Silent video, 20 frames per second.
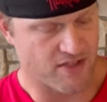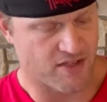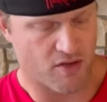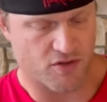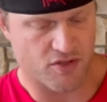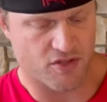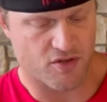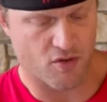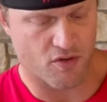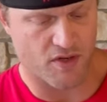
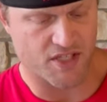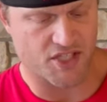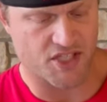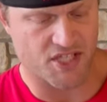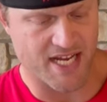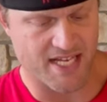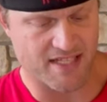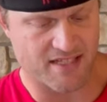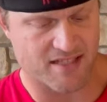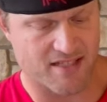zone scoring
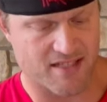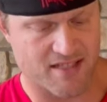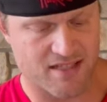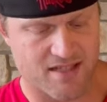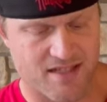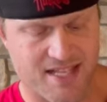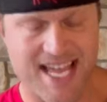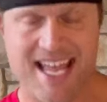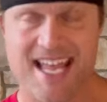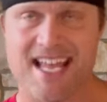
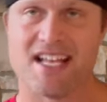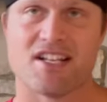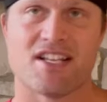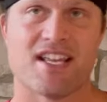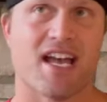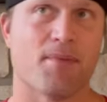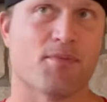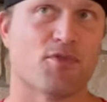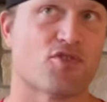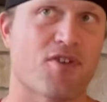chances, they
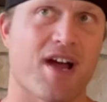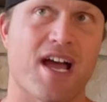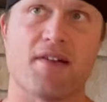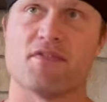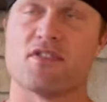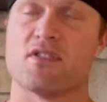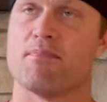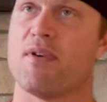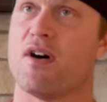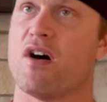kept
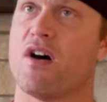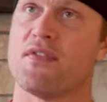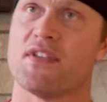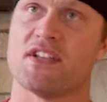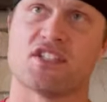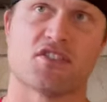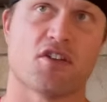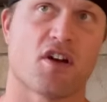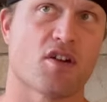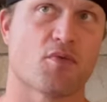driving the ball. They
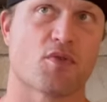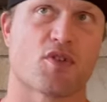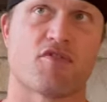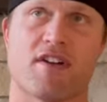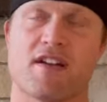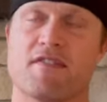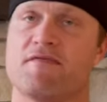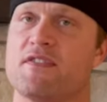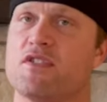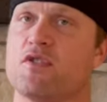started with
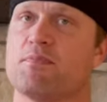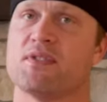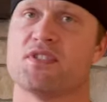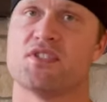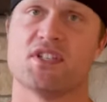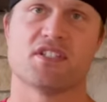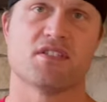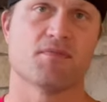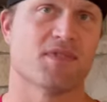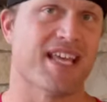great field
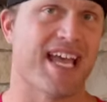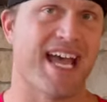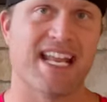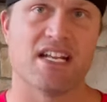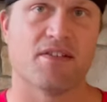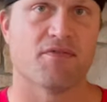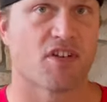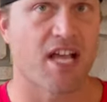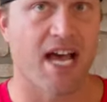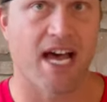position, but they
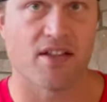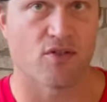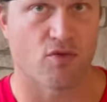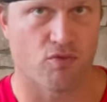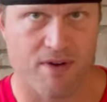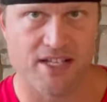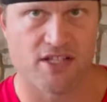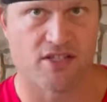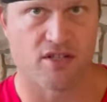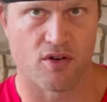hadn't even gotten the
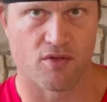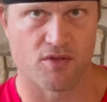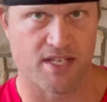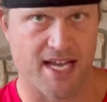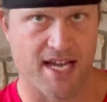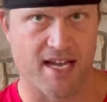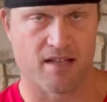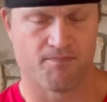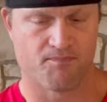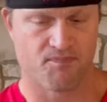red zone
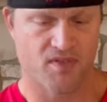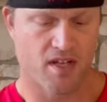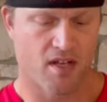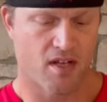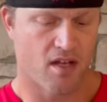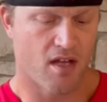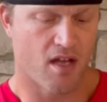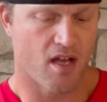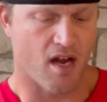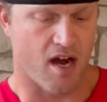yet.
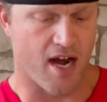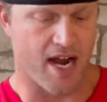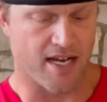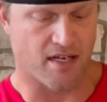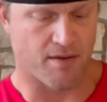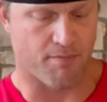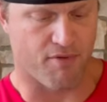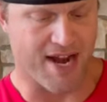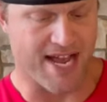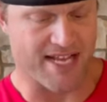All
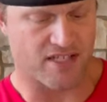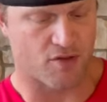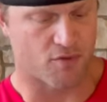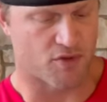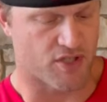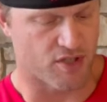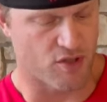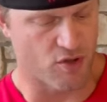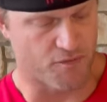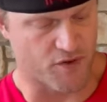right, Nebraska
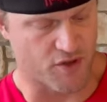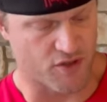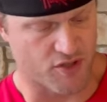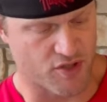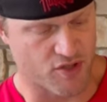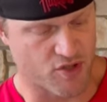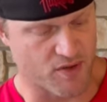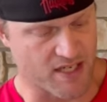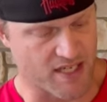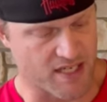was 2 for
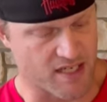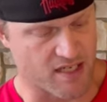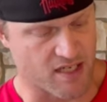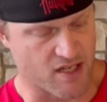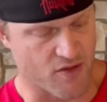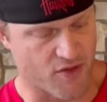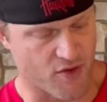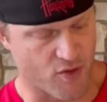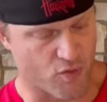2 in the